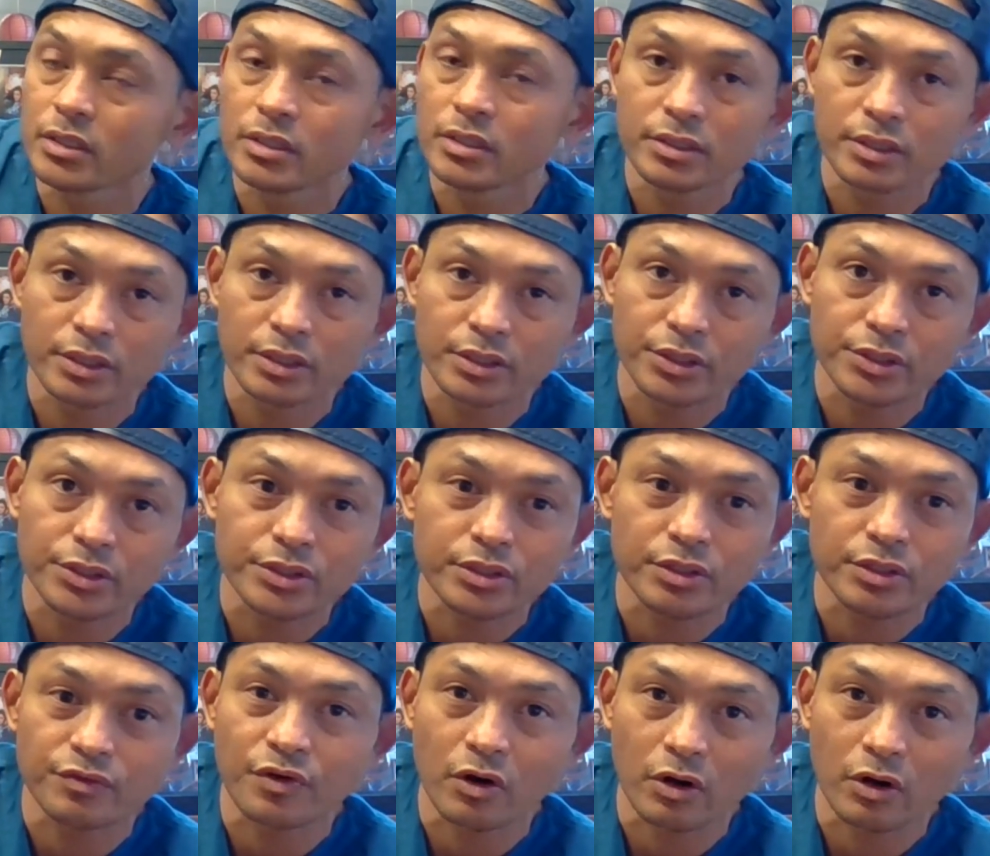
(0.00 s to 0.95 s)
years
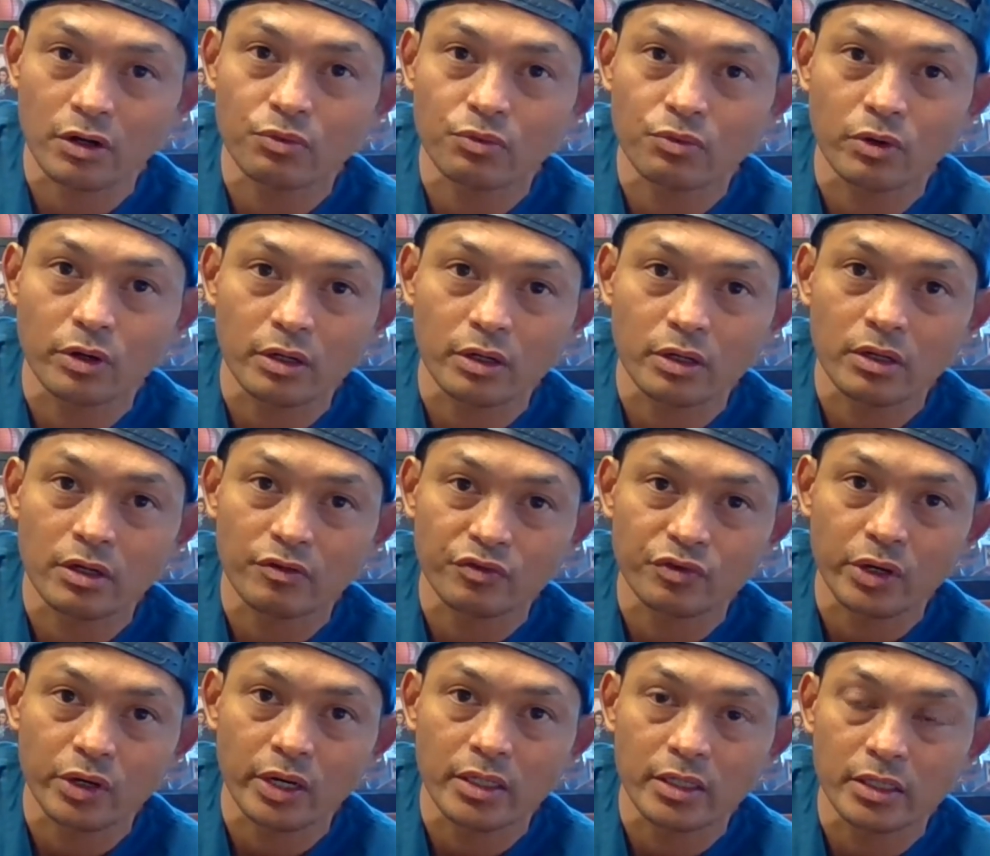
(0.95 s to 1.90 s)
of hard work of
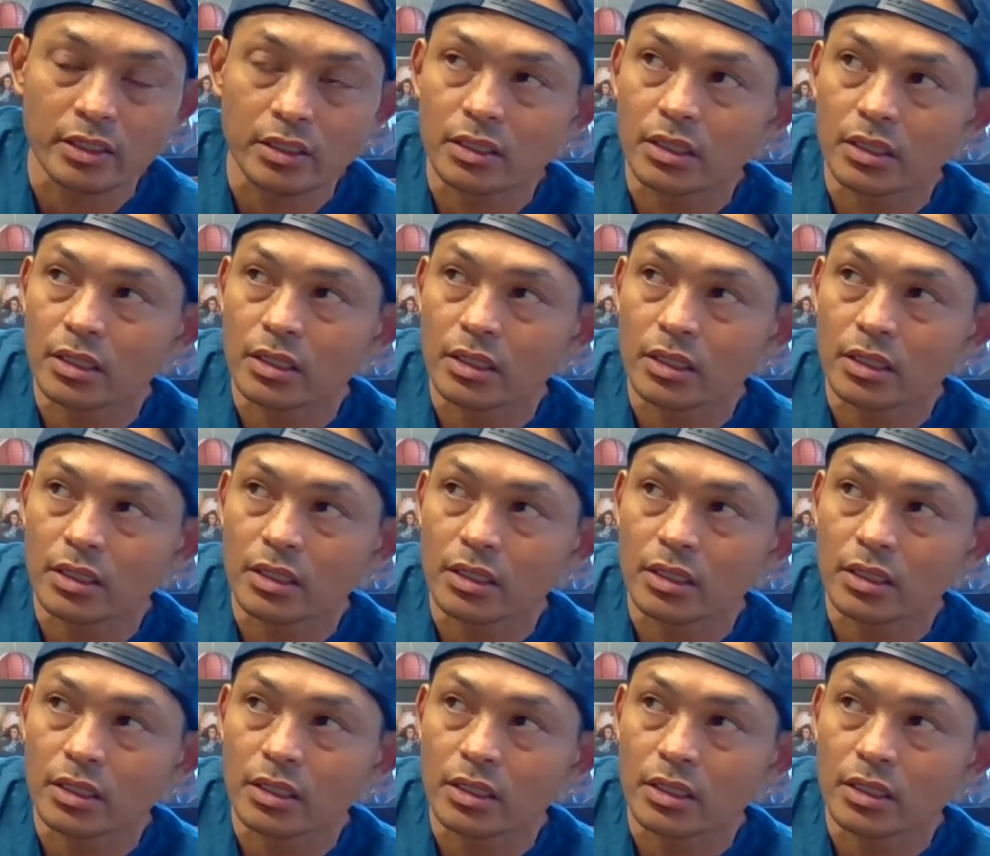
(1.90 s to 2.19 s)
grinding